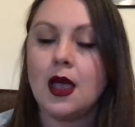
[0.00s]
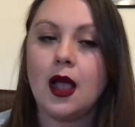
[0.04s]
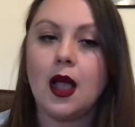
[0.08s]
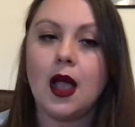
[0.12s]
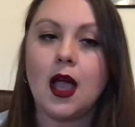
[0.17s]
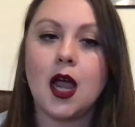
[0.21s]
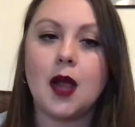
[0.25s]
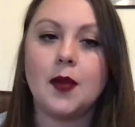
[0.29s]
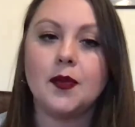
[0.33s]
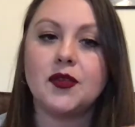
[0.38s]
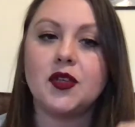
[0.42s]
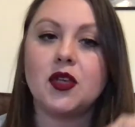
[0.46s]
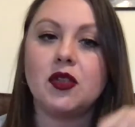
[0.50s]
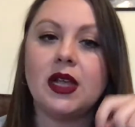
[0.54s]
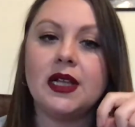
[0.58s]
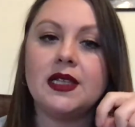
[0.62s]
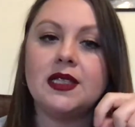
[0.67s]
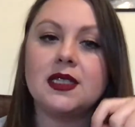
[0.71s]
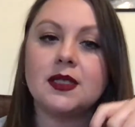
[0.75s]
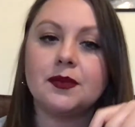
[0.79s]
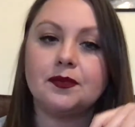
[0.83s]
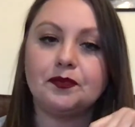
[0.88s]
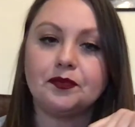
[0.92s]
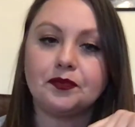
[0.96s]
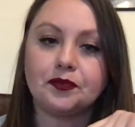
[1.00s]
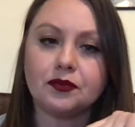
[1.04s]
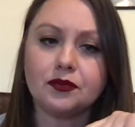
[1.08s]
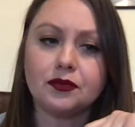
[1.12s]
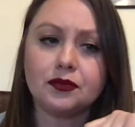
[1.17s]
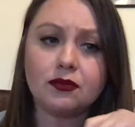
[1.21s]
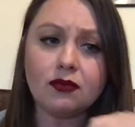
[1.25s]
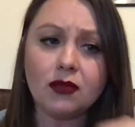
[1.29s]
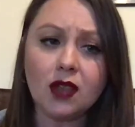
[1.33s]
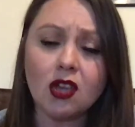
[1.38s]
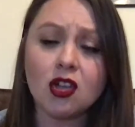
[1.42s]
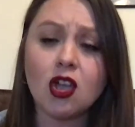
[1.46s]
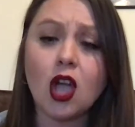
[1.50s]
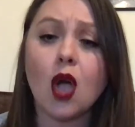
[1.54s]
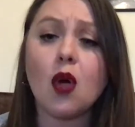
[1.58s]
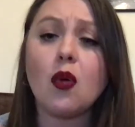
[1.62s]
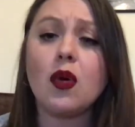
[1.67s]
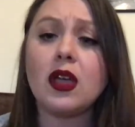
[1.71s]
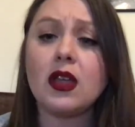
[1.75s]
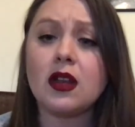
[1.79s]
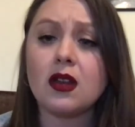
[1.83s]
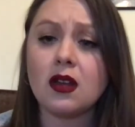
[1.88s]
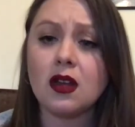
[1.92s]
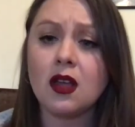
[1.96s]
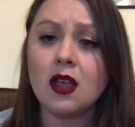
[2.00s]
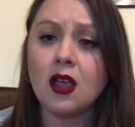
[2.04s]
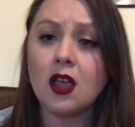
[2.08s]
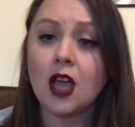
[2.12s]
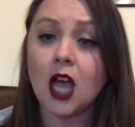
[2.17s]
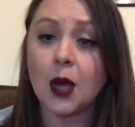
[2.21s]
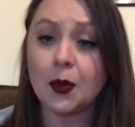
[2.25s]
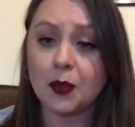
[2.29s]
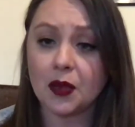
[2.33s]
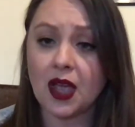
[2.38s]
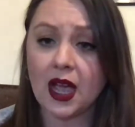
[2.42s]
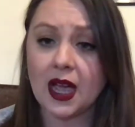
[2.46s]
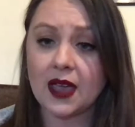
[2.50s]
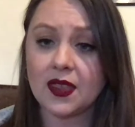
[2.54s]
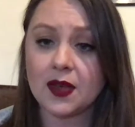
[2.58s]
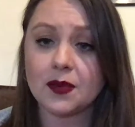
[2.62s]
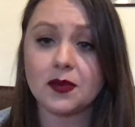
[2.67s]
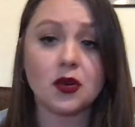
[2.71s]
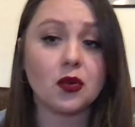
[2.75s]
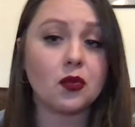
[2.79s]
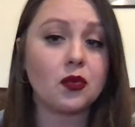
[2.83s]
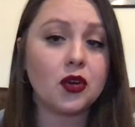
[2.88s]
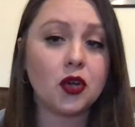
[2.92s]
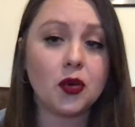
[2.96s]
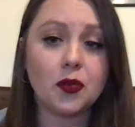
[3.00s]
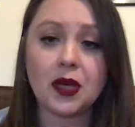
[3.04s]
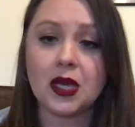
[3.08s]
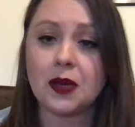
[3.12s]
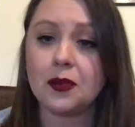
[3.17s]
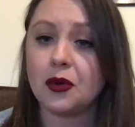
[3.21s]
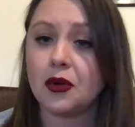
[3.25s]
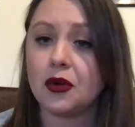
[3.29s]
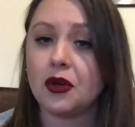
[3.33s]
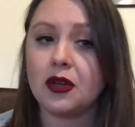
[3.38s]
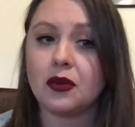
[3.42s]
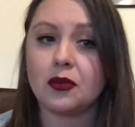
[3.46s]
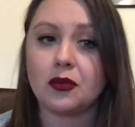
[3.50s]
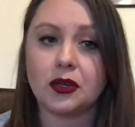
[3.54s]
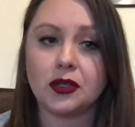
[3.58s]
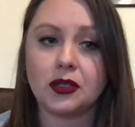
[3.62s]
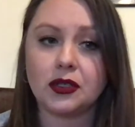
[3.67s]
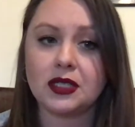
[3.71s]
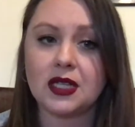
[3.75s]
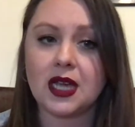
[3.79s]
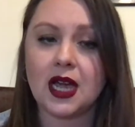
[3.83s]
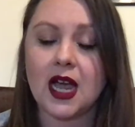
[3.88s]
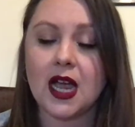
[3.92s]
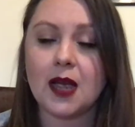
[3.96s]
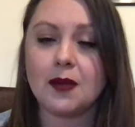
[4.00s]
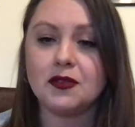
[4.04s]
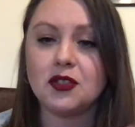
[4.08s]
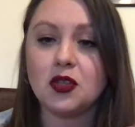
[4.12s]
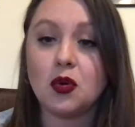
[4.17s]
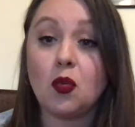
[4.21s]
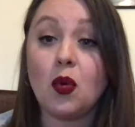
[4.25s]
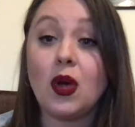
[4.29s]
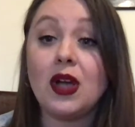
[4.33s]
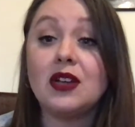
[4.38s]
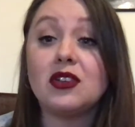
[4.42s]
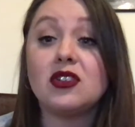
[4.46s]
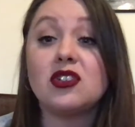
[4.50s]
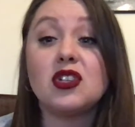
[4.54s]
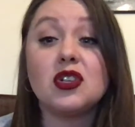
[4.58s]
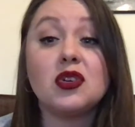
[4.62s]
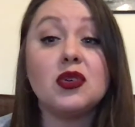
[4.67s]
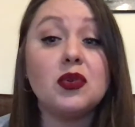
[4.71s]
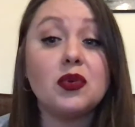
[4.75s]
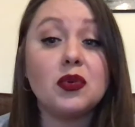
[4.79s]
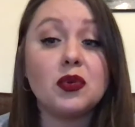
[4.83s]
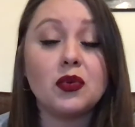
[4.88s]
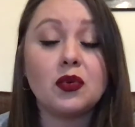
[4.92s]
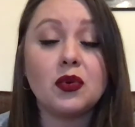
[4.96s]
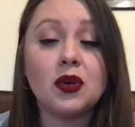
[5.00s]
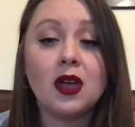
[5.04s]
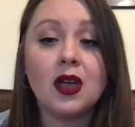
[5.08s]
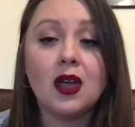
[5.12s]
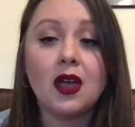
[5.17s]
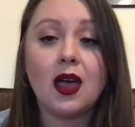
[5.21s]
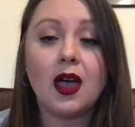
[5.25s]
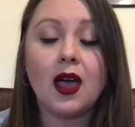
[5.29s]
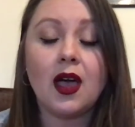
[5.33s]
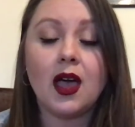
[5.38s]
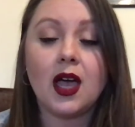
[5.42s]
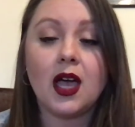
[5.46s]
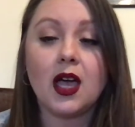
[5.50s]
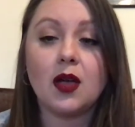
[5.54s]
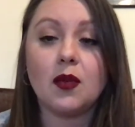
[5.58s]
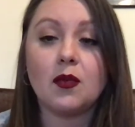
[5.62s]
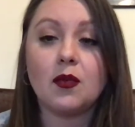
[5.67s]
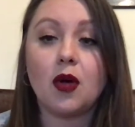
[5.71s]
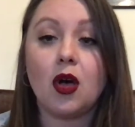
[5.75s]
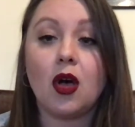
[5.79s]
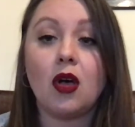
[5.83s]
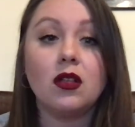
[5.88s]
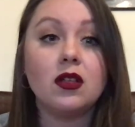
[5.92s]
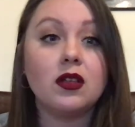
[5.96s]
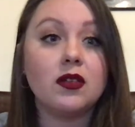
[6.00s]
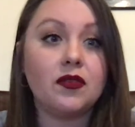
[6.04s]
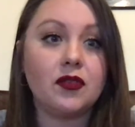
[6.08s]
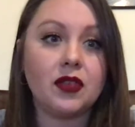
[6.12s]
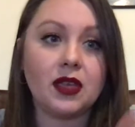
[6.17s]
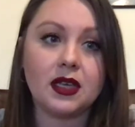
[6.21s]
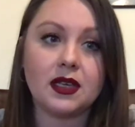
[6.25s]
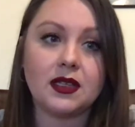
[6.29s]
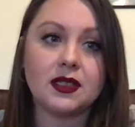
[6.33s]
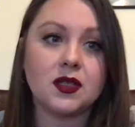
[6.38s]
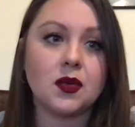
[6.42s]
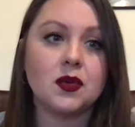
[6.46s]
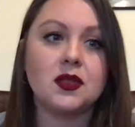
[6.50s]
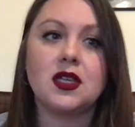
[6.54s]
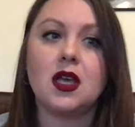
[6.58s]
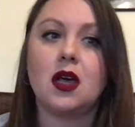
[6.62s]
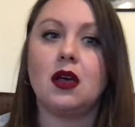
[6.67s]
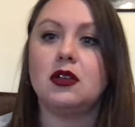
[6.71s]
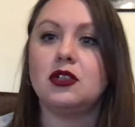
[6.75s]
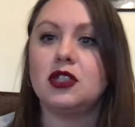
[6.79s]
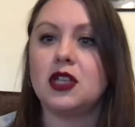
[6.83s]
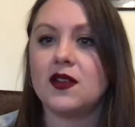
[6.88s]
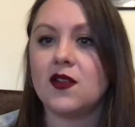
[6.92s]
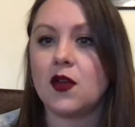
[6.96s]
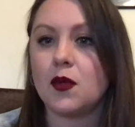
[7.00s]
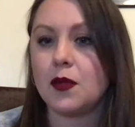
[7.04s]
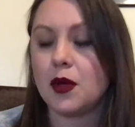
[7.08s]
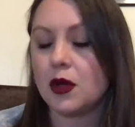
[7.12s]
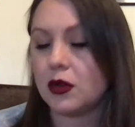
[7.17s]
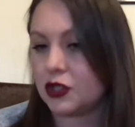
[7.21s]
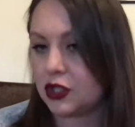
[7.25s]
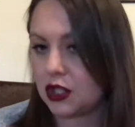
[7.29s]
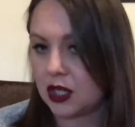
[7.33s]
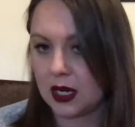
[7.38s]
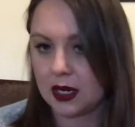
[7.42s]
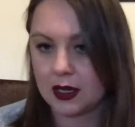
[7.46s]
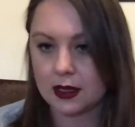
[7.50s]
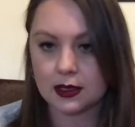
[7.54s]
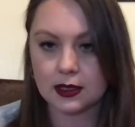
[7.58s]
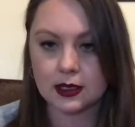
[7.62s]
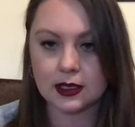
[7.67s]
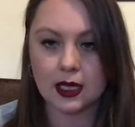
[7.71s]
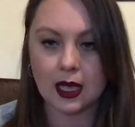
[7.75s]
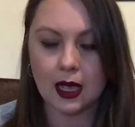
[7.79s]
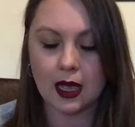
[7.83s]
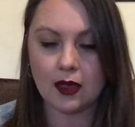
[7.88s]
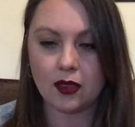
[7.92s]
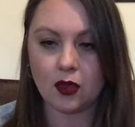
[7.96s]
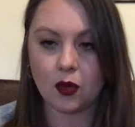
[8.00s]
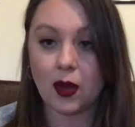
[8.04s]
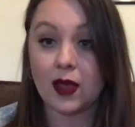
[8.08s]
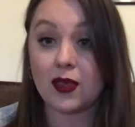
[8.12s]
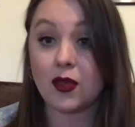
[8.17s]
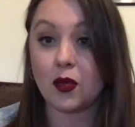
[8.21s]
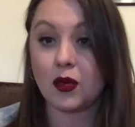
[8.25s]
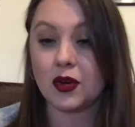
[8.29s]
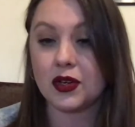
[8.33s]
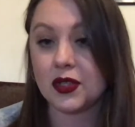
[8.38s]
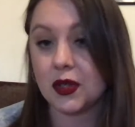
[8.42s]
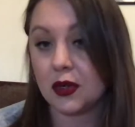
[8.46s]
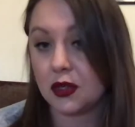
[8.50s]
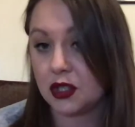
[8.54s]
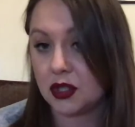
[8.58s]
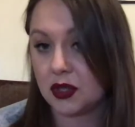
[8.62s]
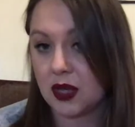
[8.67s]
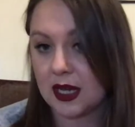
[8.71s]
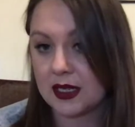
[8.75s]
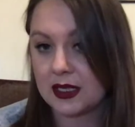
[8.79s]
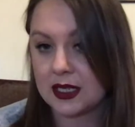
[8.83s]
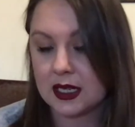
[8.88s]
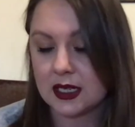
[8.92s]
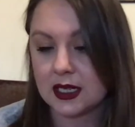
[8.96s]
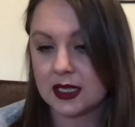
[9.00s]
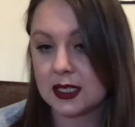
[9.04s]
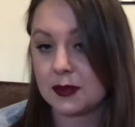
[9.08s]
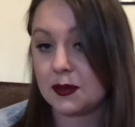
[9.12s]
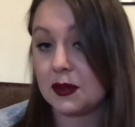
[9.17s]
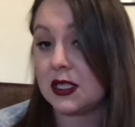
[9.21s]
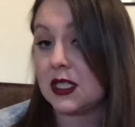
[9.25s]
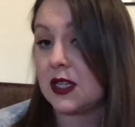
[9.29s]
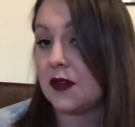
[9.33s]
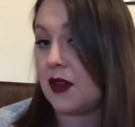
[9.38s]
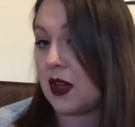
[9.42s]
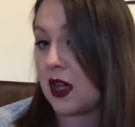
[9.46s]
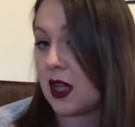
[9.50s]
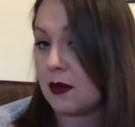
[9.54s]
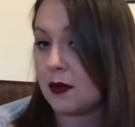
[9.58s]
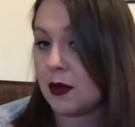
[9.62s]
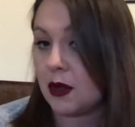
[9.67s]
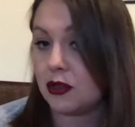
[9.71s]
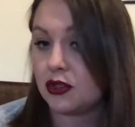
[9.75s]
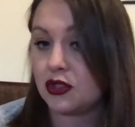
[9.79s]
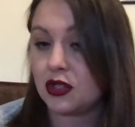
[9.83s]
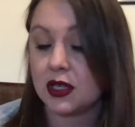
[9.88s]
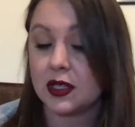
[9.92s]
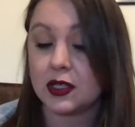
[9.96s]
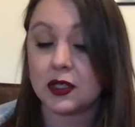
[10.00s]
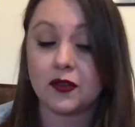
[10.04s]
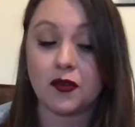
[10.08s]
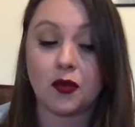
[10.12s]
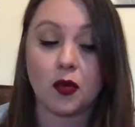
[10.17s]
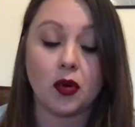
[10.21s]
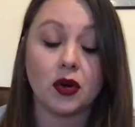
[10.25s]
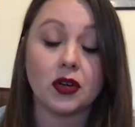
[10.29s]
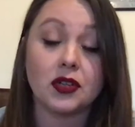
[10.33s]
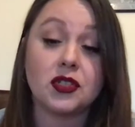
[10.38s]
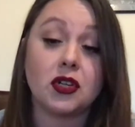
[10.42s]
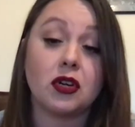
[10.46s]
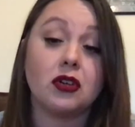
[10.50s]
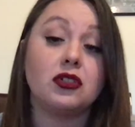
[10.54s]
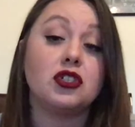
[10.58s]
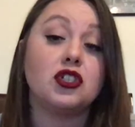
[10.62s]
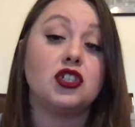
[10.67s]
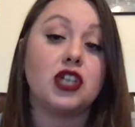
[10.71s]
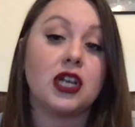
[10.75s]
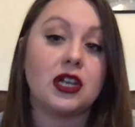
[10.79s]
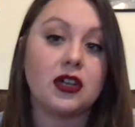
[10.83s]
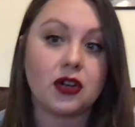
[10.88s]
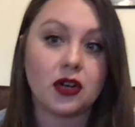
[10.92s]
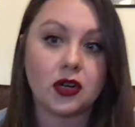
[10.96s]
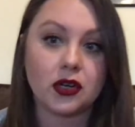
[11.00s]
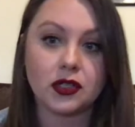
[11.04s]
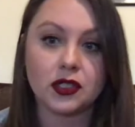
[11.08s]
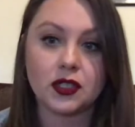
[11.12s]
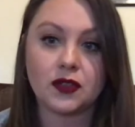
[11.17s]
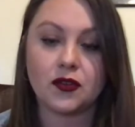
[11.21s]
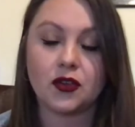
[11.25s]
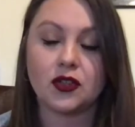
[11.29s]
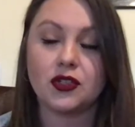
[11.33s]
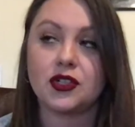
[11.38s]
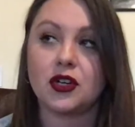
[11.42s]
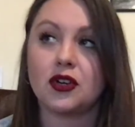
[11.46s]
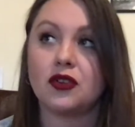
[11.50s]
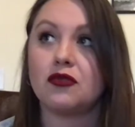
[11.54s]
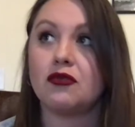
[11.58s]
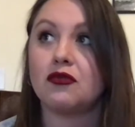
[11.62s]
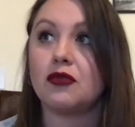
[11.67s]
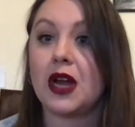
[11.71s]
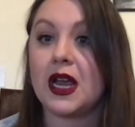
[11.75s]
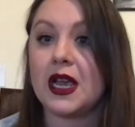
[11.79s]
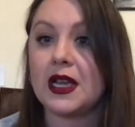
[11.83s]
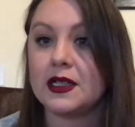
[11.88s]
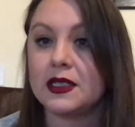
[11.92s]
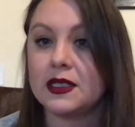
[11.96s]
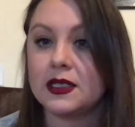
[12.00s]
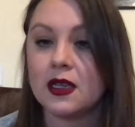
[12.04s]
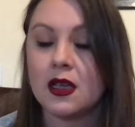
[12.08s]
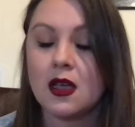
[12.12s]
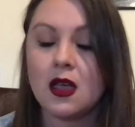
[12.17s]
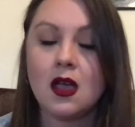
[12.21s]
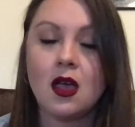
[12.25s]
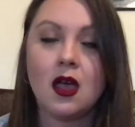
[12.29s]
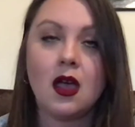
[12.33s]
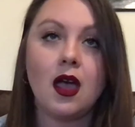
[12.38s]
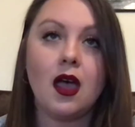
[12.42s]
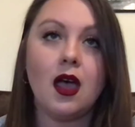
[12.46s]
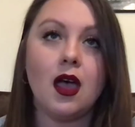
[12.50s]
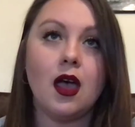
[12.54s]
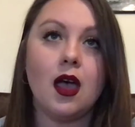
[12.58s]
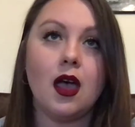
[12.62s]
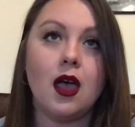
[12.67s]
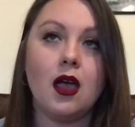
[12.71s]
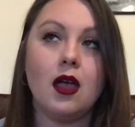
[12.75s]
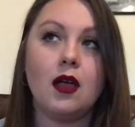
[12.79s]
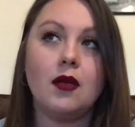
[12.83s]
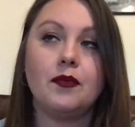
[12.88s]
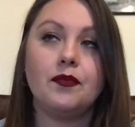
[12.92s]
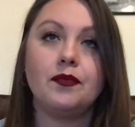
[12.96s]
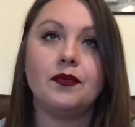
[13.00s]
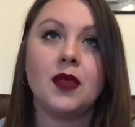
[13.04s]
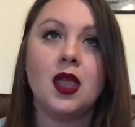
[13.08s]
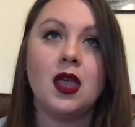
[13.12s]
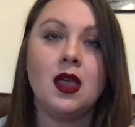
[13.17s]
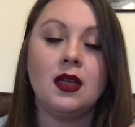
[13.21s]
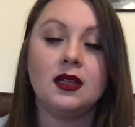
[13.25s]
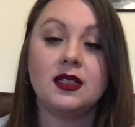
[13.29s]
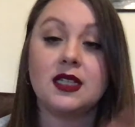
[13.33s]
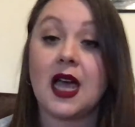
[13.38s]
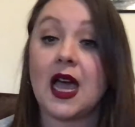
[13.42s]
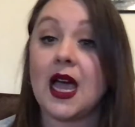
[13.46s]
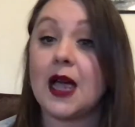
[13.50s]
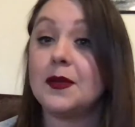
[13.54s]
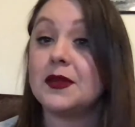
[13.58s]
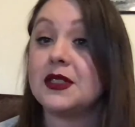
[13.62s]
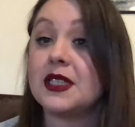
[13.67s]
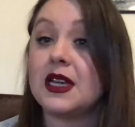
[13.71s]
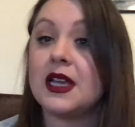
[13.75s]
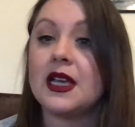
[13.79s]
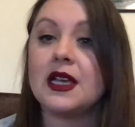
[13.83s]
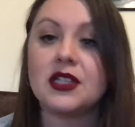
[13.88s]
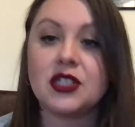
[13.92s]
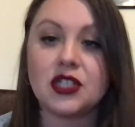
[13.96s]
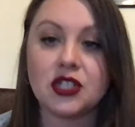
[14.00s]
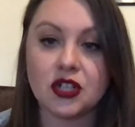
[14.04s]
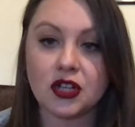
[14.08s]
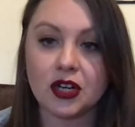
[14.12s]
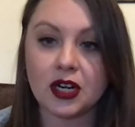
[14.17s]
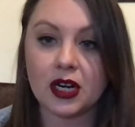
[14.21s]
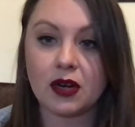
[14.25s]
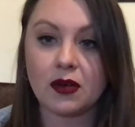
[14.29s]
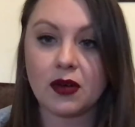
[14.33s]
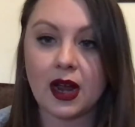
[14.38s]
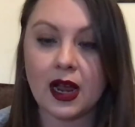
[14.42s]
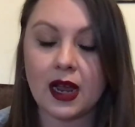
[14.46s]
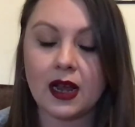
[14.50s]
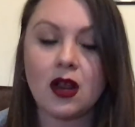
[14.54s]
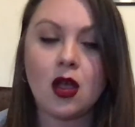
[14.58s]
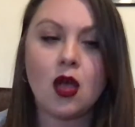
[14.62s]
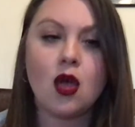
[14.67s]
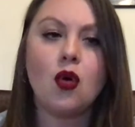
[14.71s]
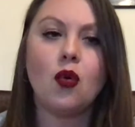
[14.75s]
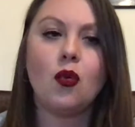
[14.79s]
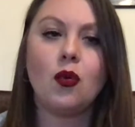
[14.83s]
So let's go and apply them to real people in real time. So what do all of these sociology of emotions, the way that we're socialized into specific emotions for certain genders, for certain race, times in history, right?